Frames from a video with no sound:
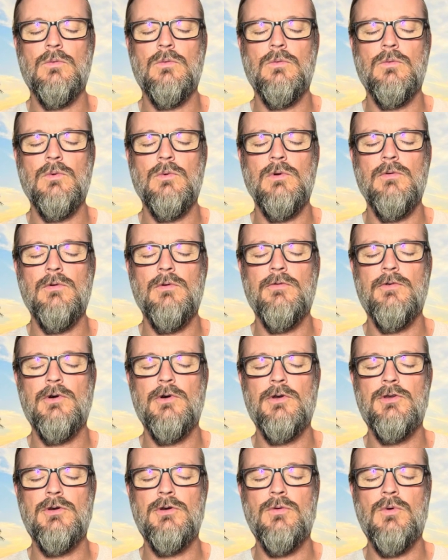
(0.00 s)
we
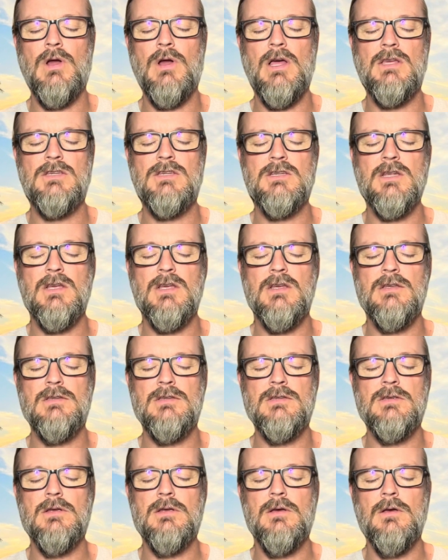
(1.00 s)
refer to rest
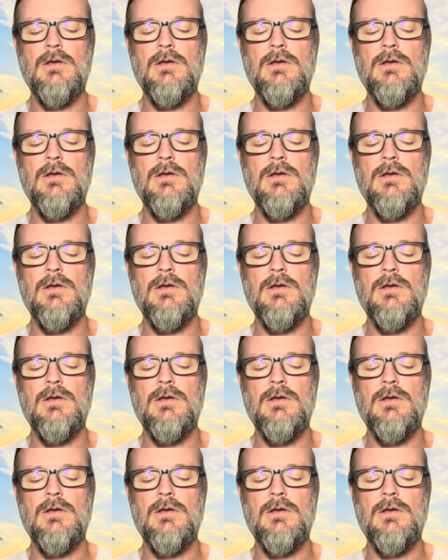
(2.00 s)
as